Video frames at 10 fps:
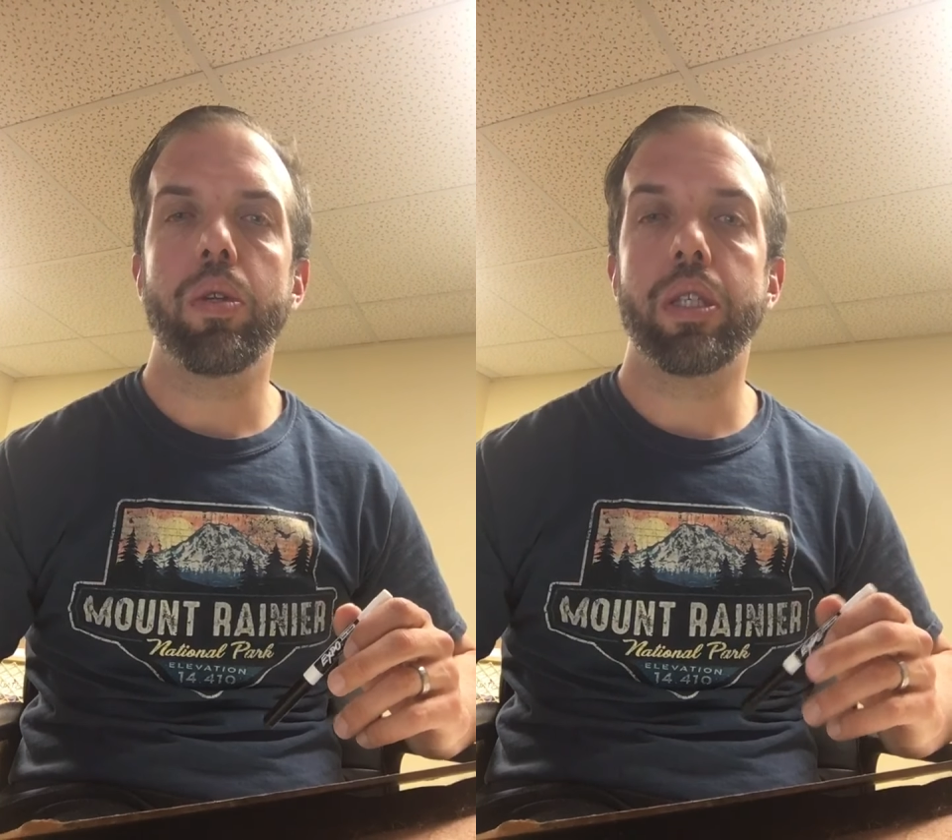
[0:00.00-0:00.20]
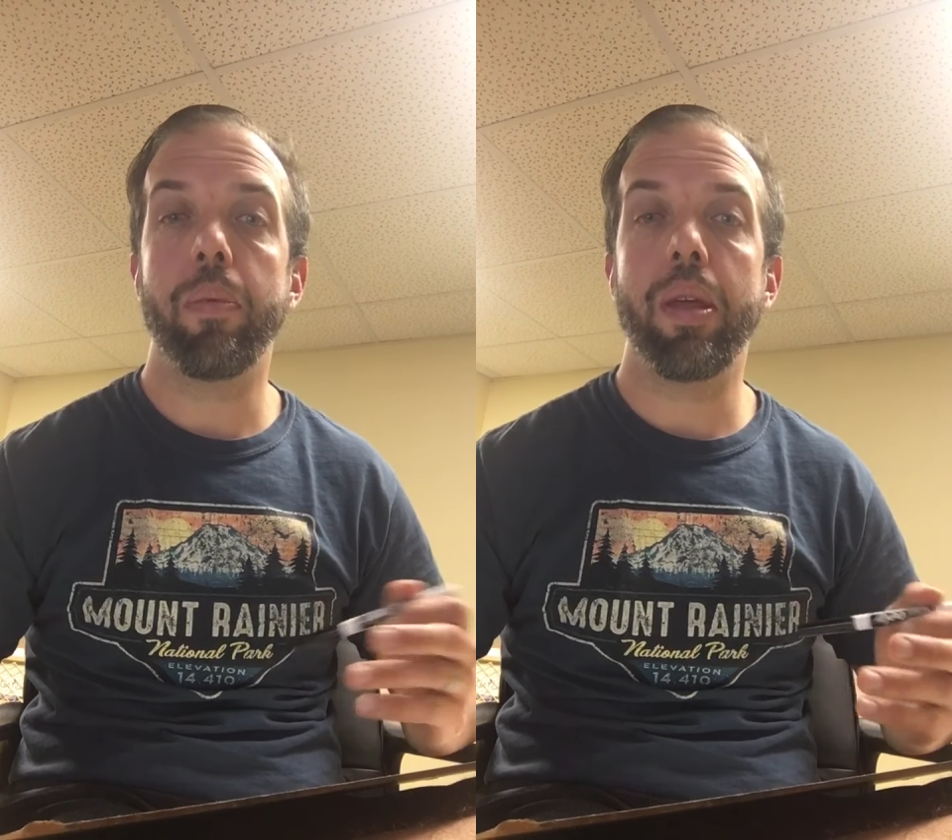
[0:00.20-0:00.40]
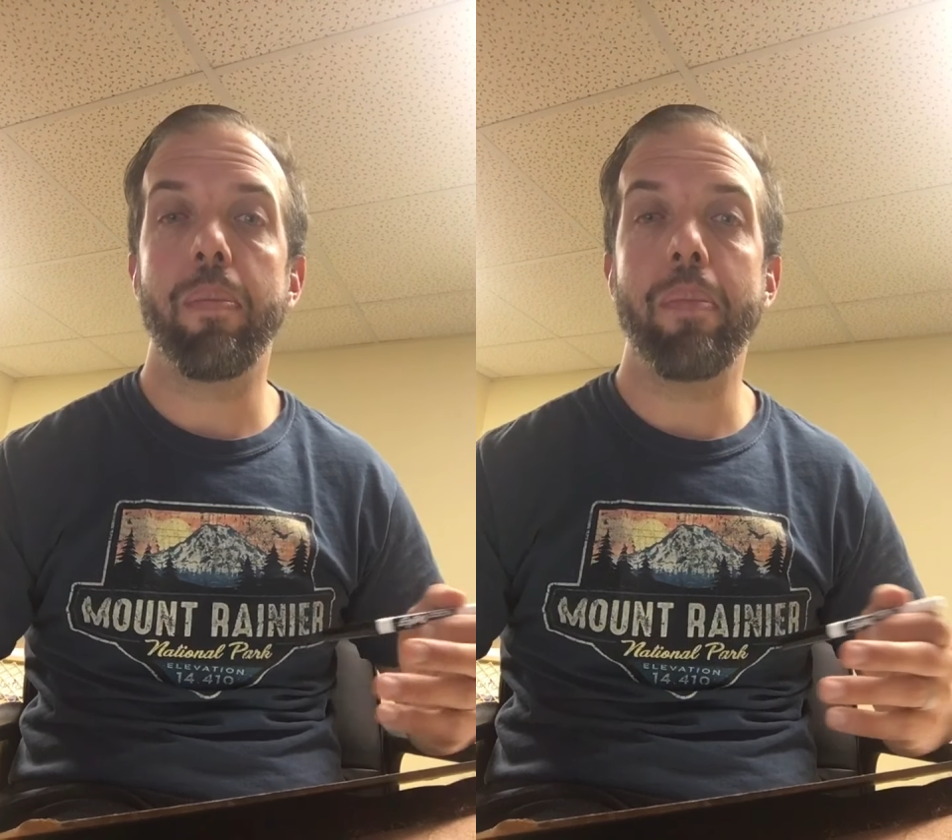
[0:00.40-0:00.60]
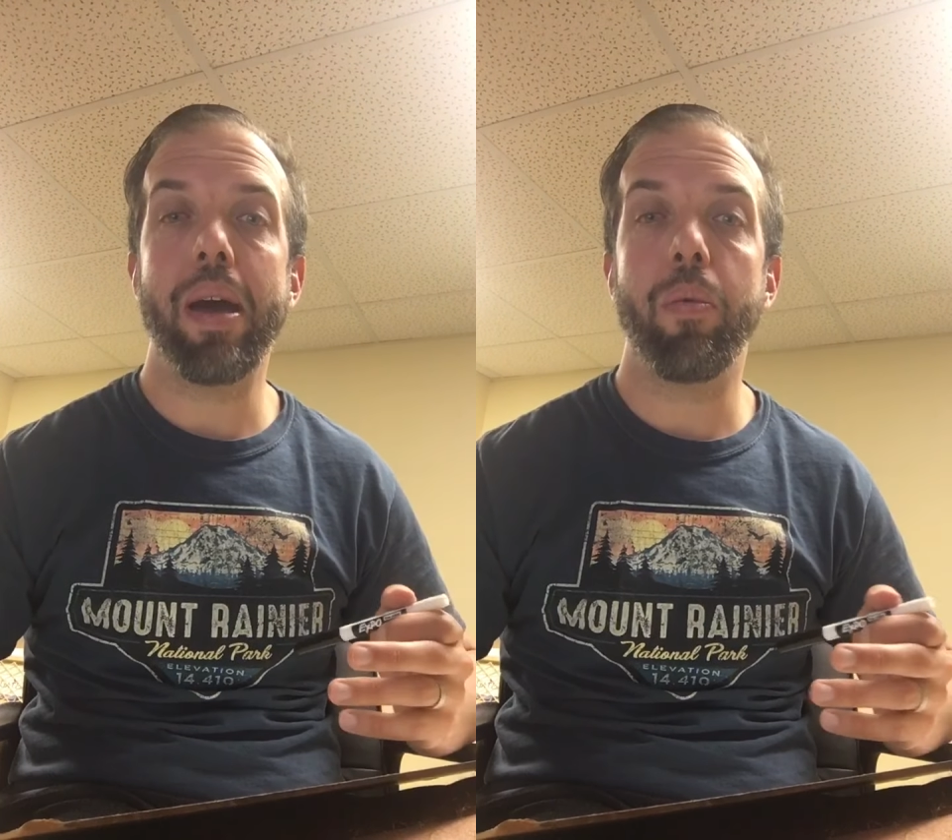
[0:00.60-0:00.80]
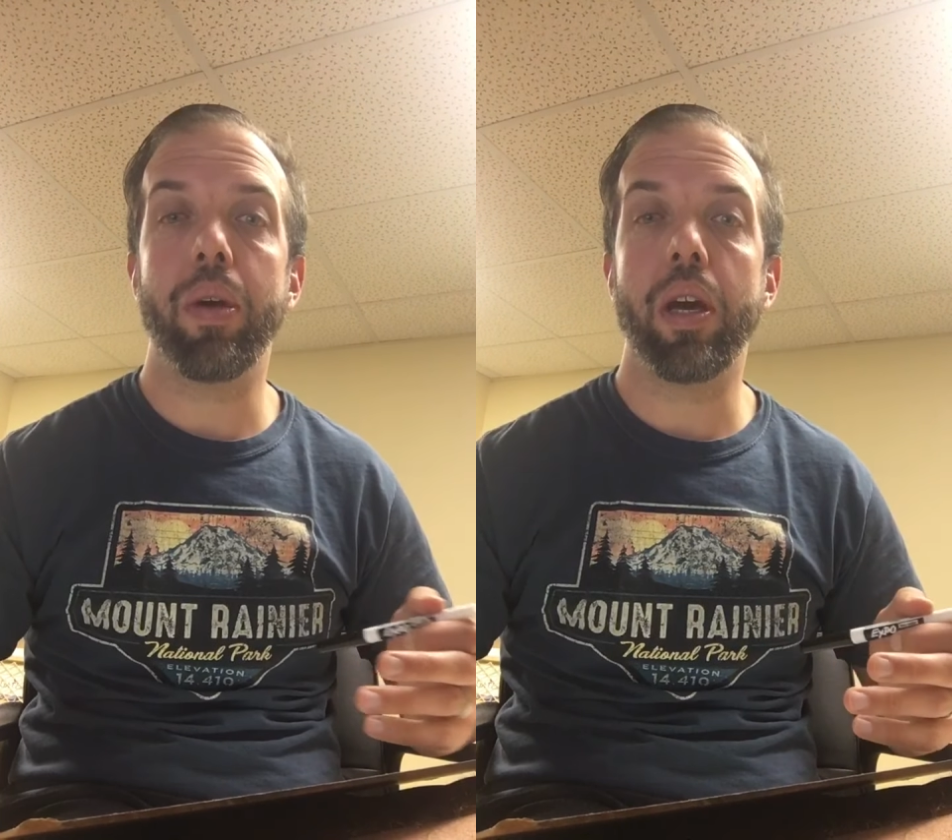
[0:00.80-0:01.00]
Some of them
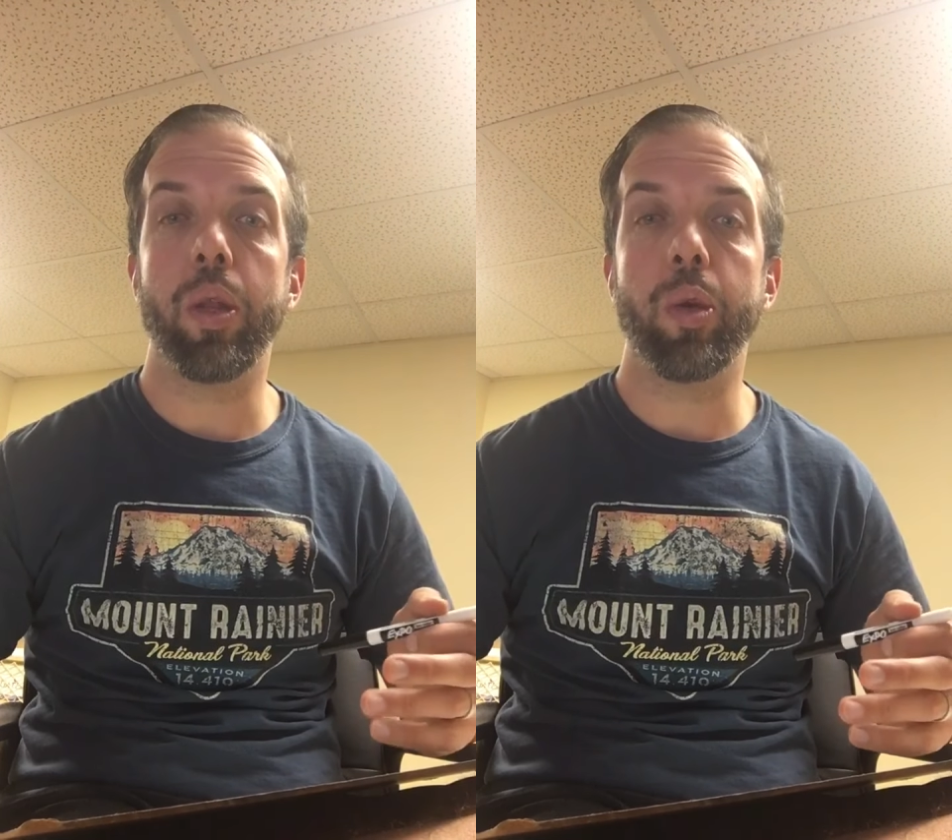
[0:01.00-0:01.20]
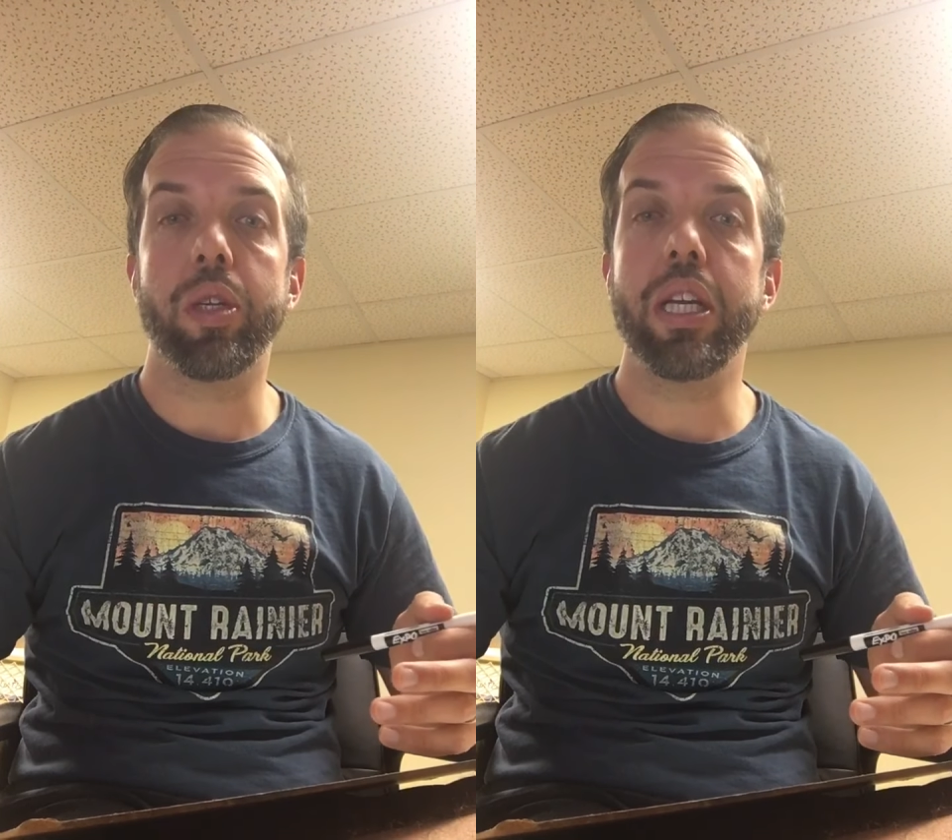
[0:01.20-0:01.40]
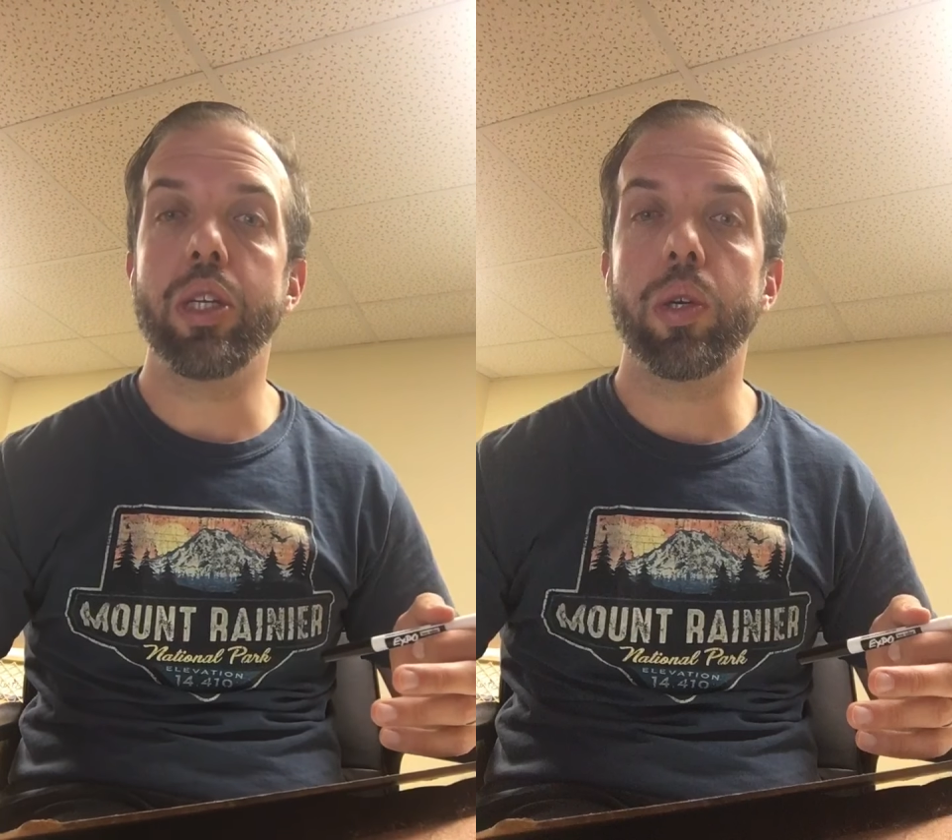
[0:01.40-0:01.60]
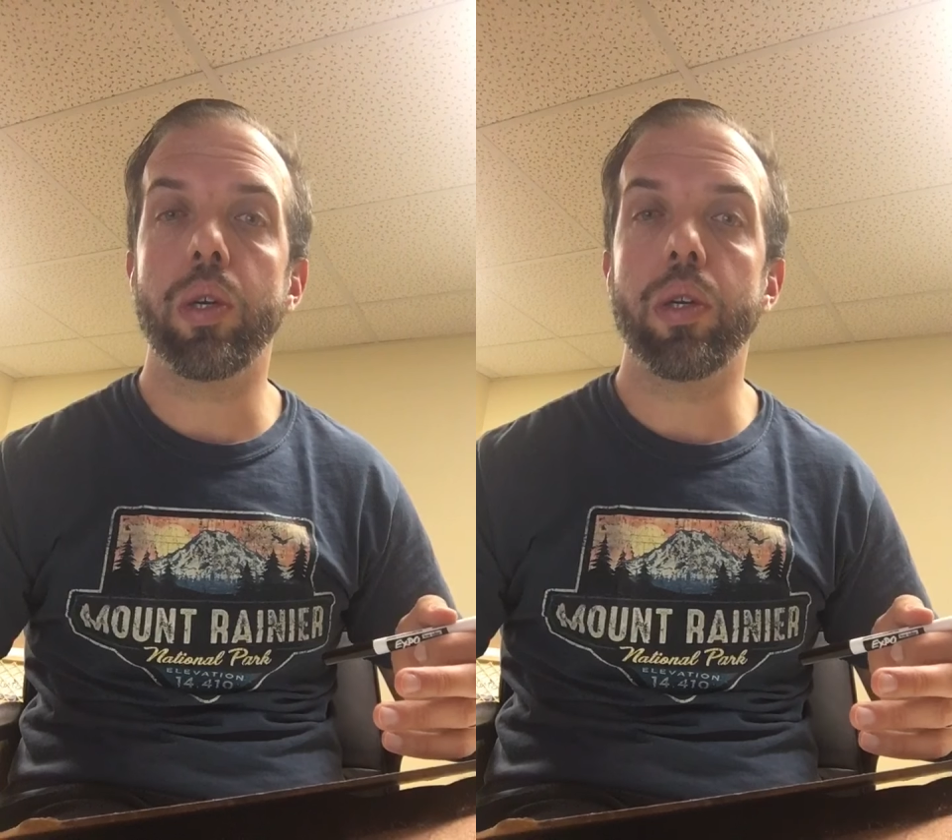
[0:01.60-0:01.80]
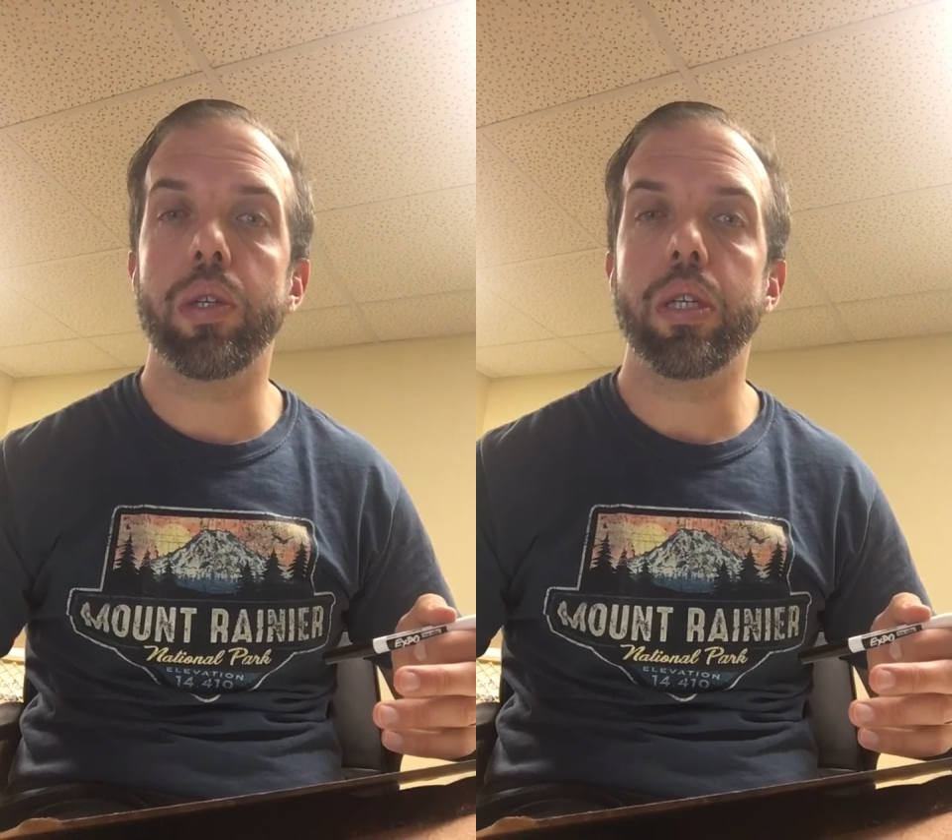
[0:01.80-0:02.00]
met with other
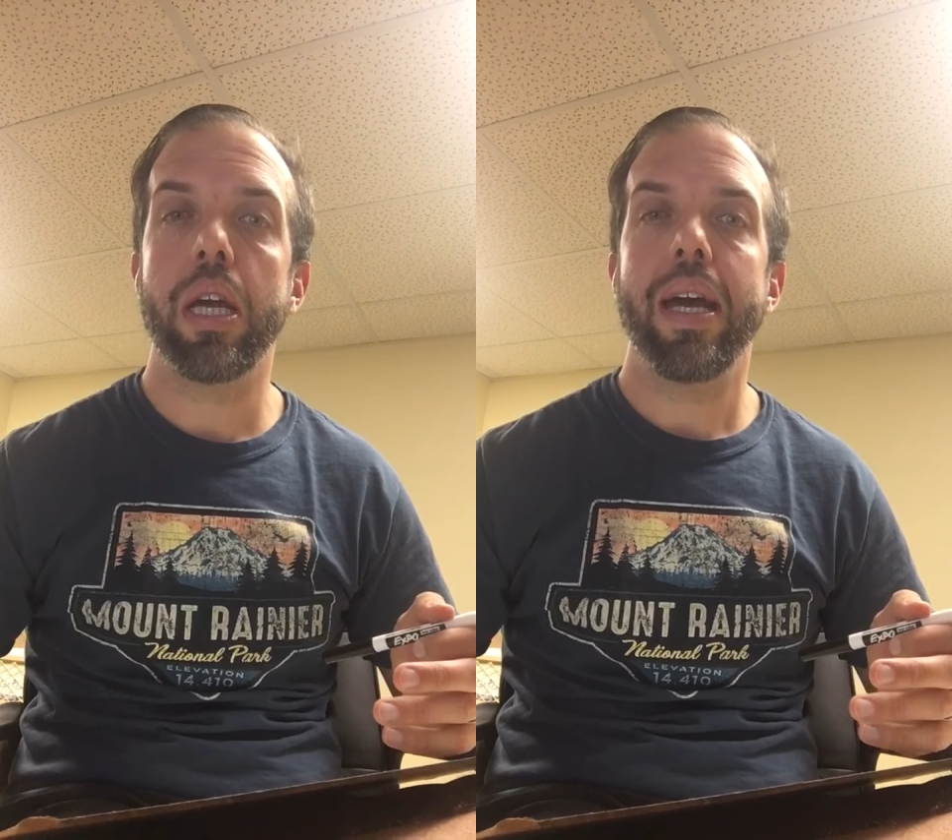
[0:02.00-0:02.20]
teachers,